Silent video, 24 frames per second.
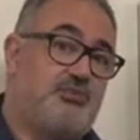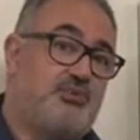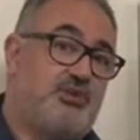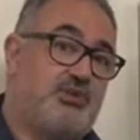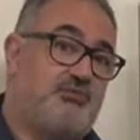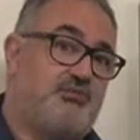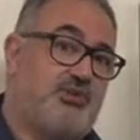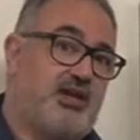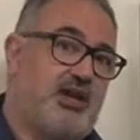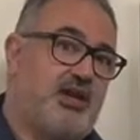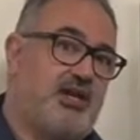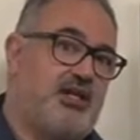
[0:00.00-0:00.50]

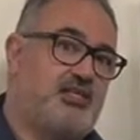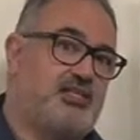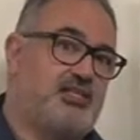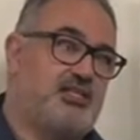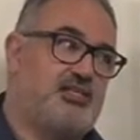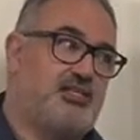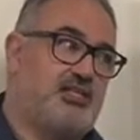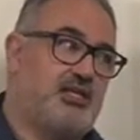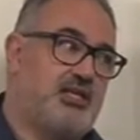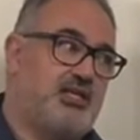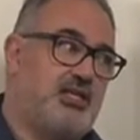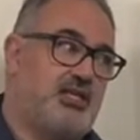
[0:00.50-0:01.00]
we've
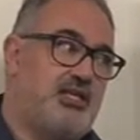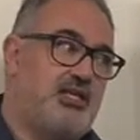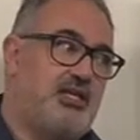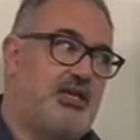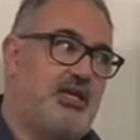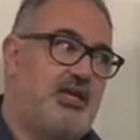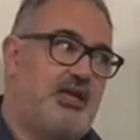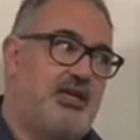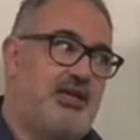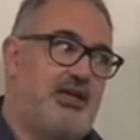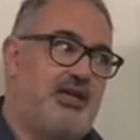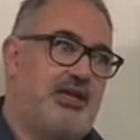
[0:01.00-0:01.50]
actually
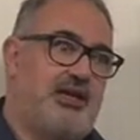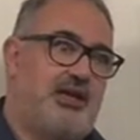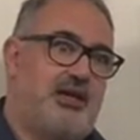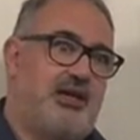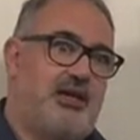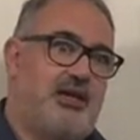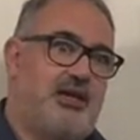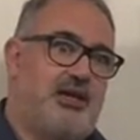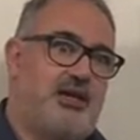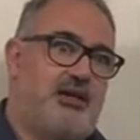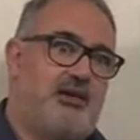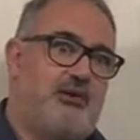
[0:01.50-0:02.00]

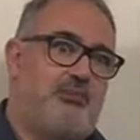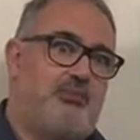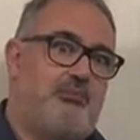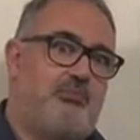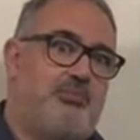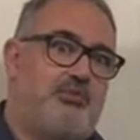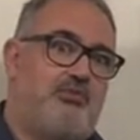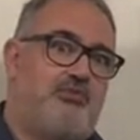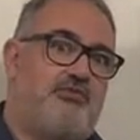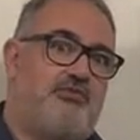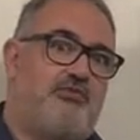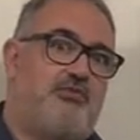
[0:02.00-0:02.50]

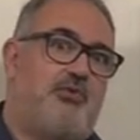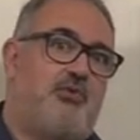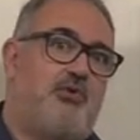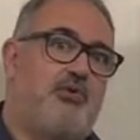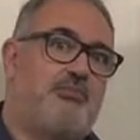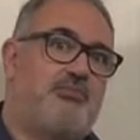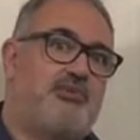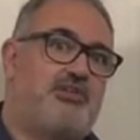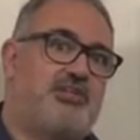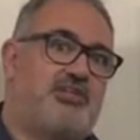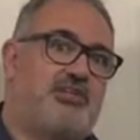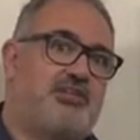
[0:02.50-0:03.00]

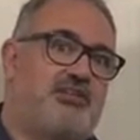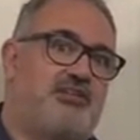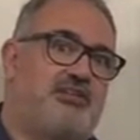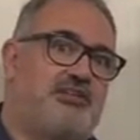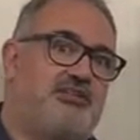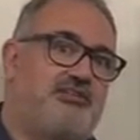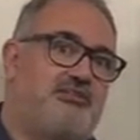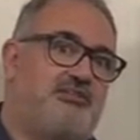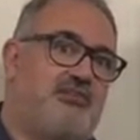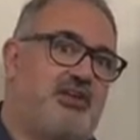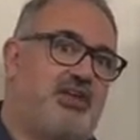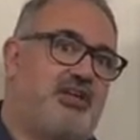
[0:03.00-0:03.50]
performed an
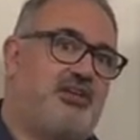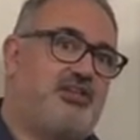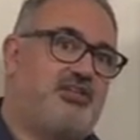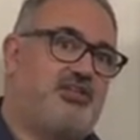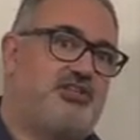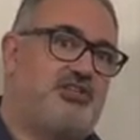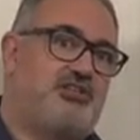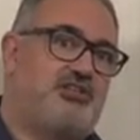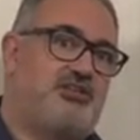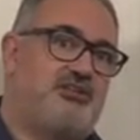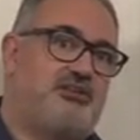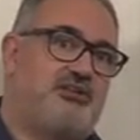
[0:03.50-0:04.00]

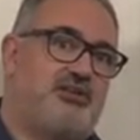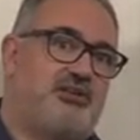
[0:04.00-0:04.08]
intervention